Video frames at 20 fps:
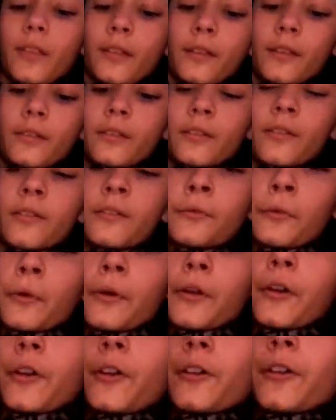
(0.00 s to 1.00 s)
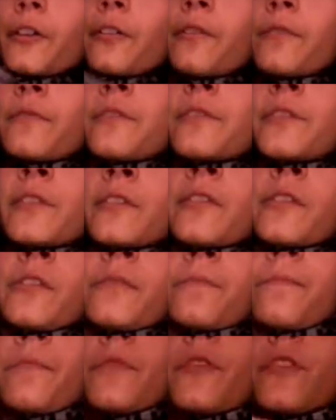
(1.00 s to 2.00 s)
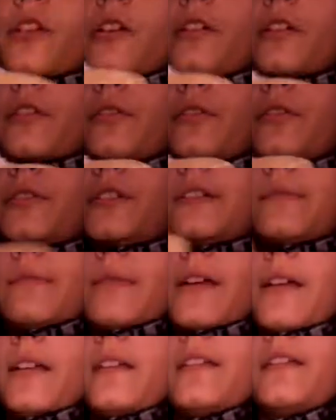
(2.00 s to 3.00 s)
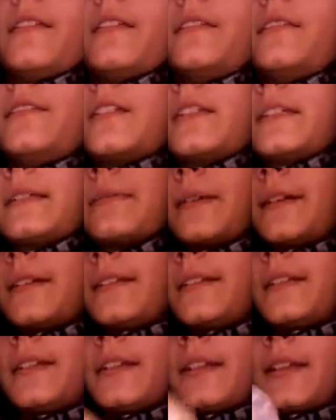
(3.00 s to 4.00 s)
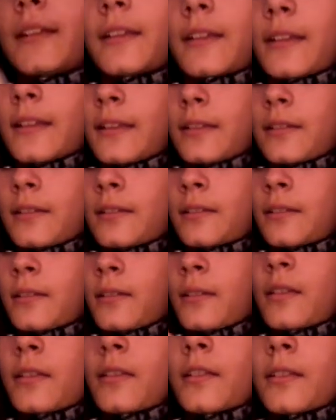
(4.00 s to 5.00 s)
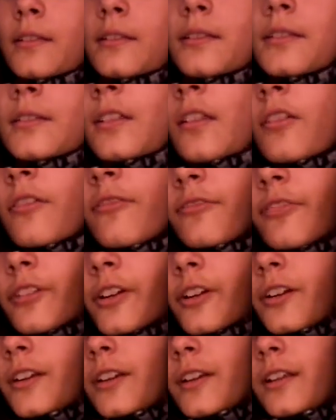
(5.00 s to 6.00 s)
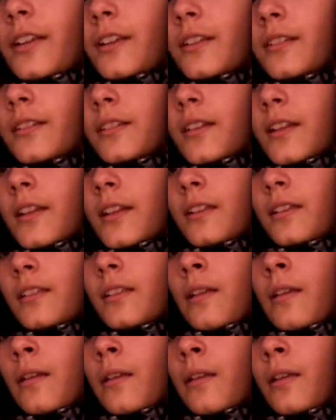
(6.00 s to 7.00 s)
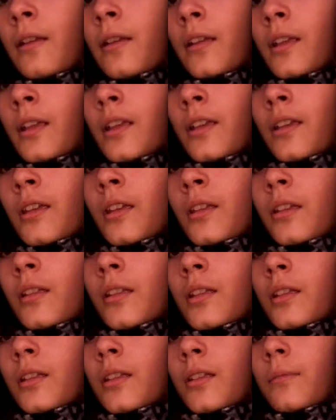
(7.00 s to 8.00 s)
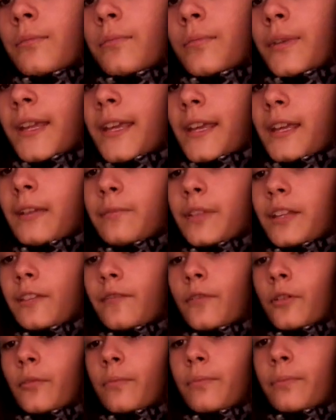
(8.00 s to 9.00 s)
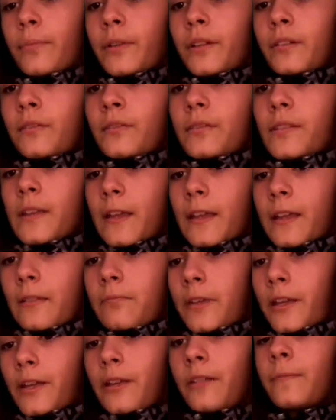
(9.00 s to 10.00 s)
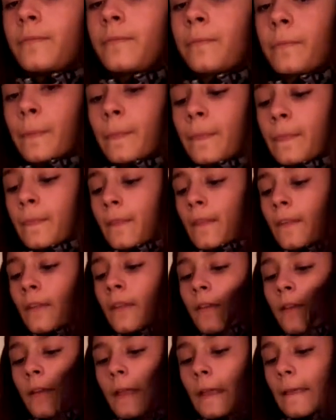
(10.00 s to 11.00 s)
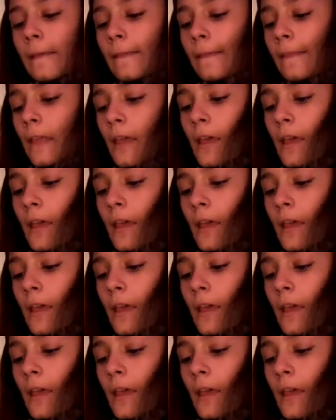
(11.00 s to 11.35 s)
and her hooves are gold as well. And then this one is silver, and it says BAB for Build-A-Bear. And